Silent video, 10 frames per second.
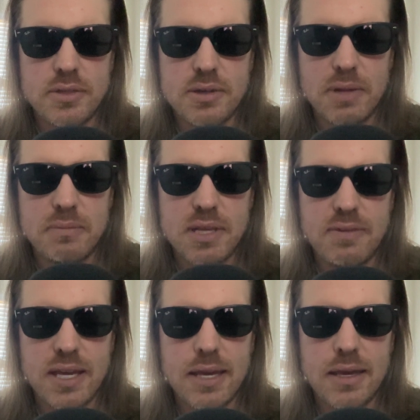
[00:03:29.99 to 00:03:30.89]
sometimes
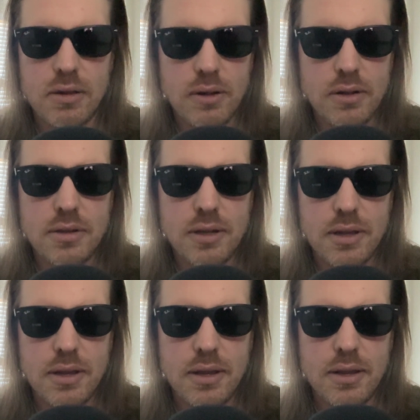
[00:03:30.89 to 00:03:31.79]
even killed
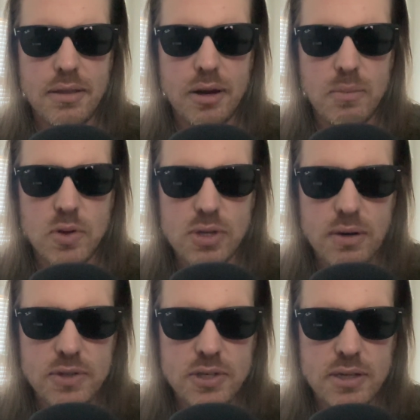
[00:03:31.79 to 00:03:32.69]
in their pursuit
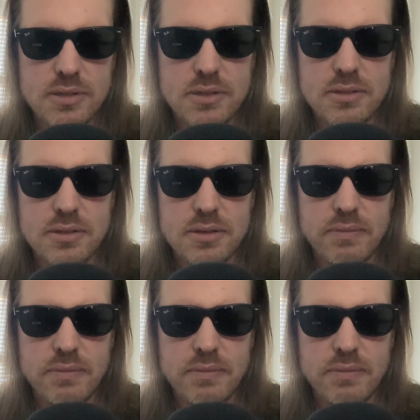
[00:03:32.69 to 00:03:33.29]
of justice.